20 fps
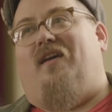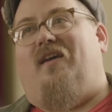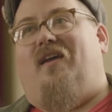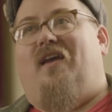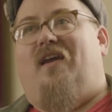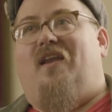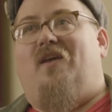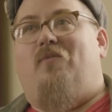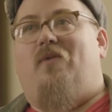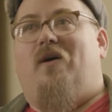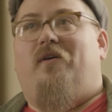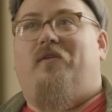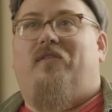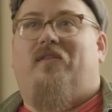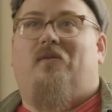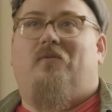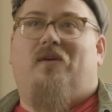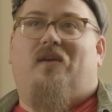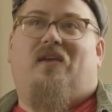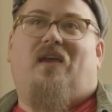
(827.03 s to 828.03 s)
Any wealth
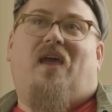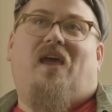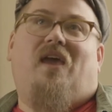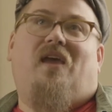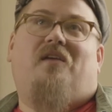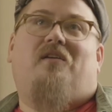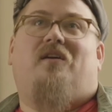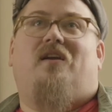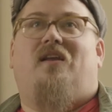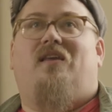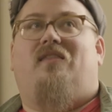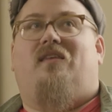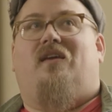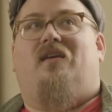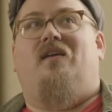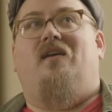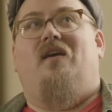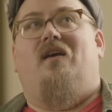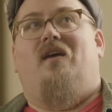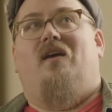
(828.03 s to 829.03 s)
that we gain or
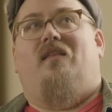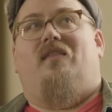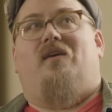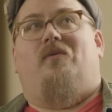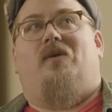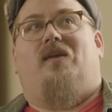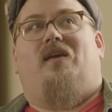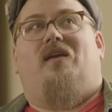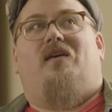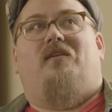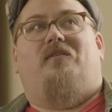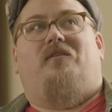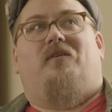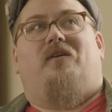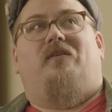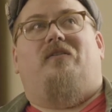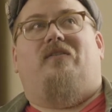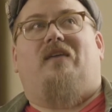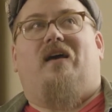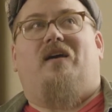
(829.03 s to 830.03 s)
anything that we get unto
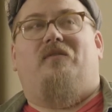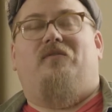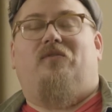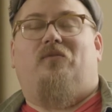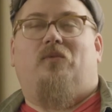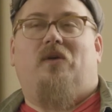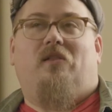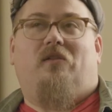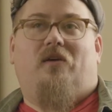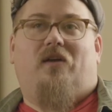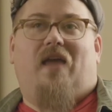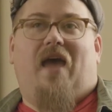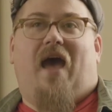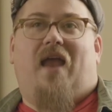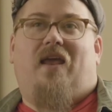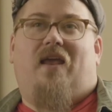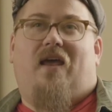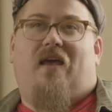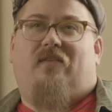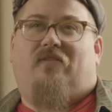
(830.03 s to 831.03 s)
ourselves, we look
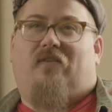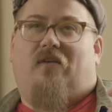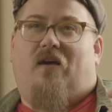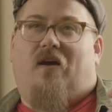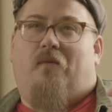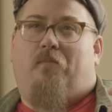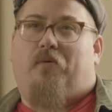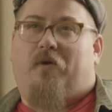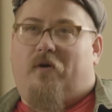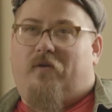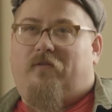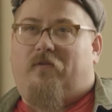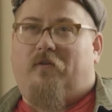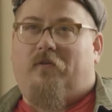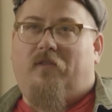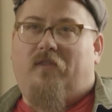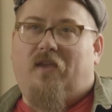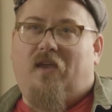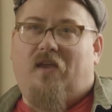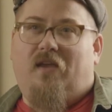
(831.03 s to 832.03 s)
at it as a
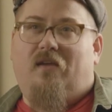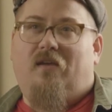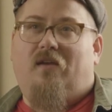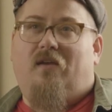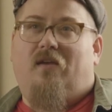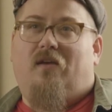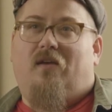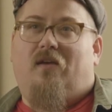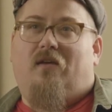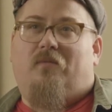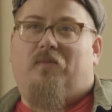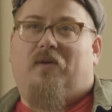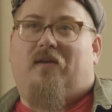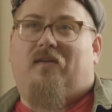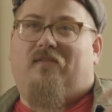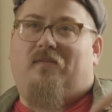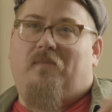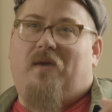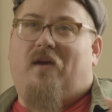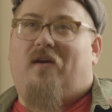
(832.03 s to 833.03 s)
personal thing,
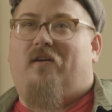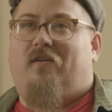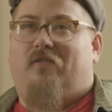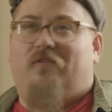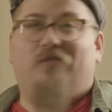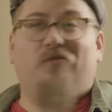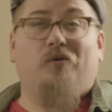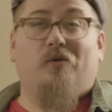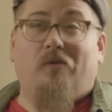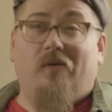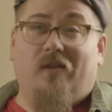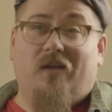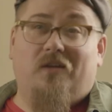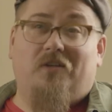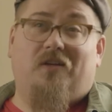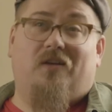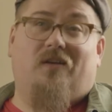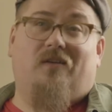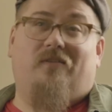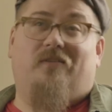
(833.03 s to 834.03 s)
because America's true
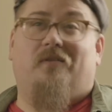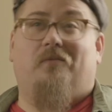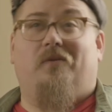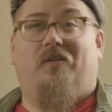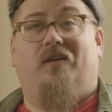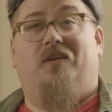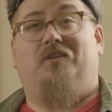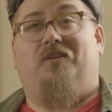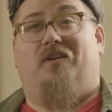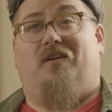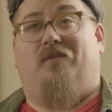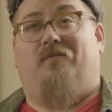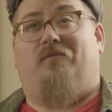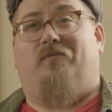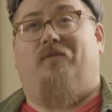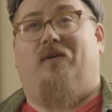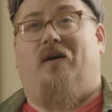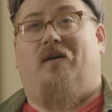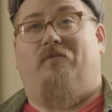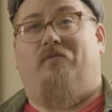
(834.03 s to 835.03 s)
religion is the religion
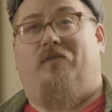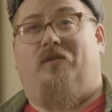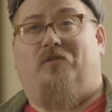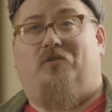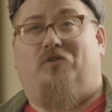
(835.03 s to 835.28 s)
of the